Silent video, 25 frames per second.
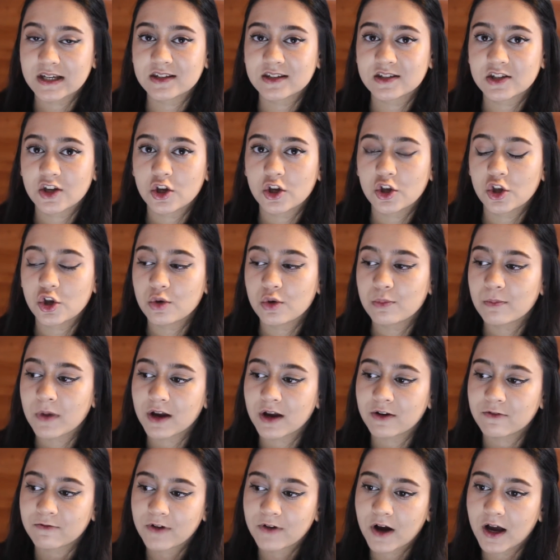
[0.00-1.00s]
So you
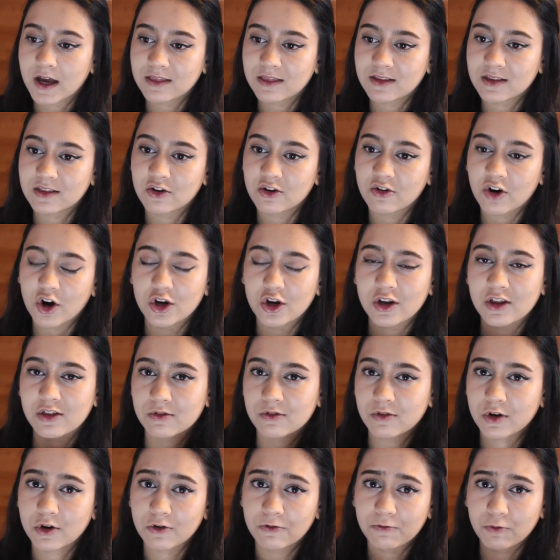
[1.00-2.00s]
might find that there are only
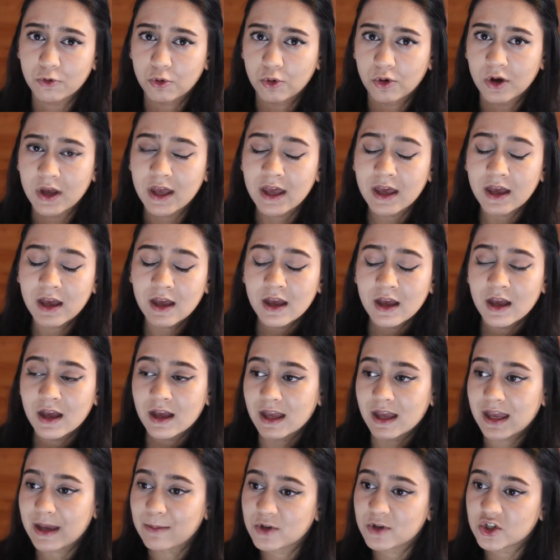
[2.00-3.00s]
3 or 4
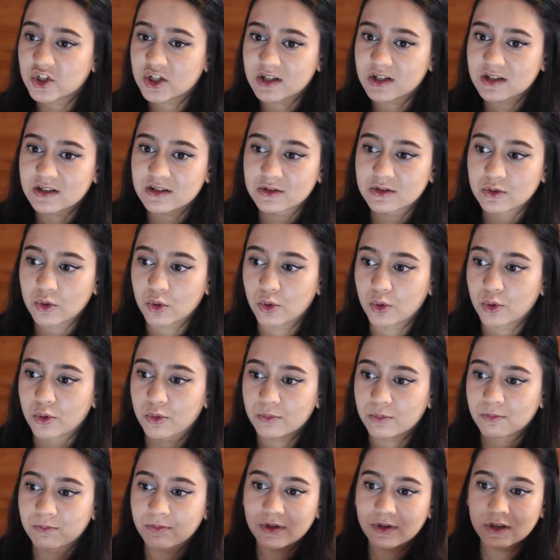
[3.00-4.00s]
images or,
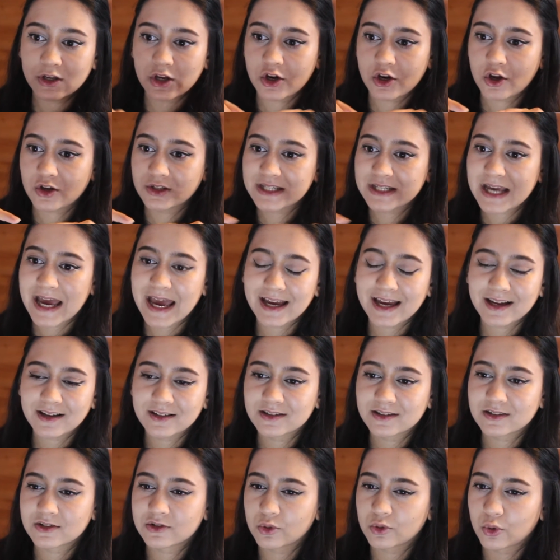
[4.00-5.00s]
you know,
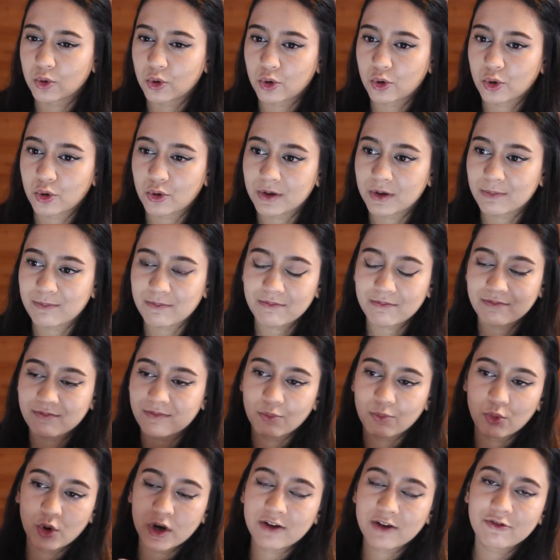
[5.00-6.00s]
texts or
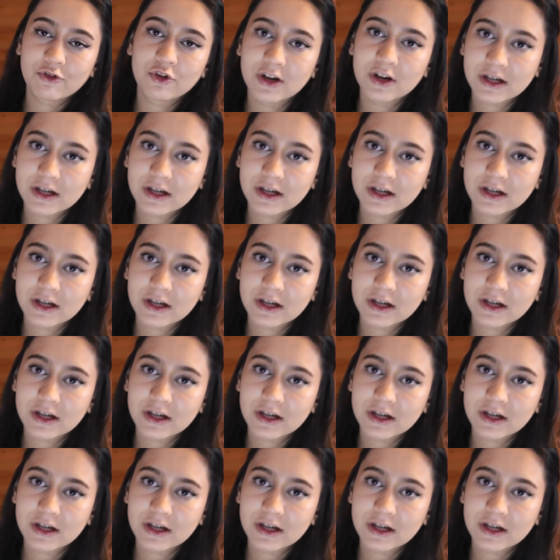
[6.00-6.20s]
whatever